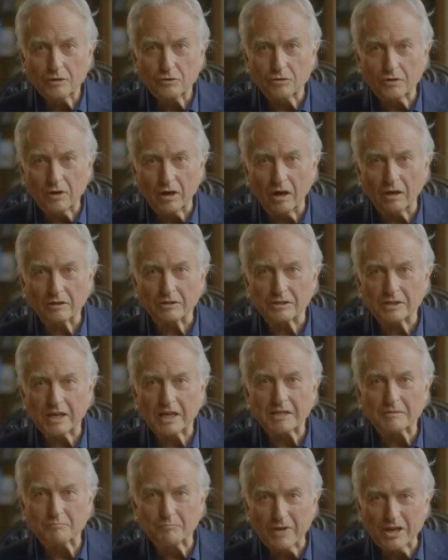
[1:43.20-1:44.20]
You can't
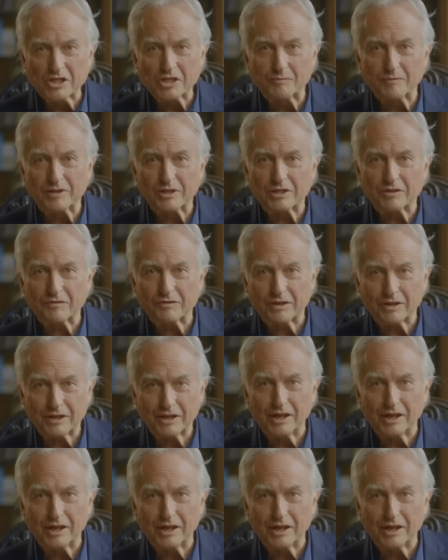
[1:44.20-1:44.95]
take measurements of the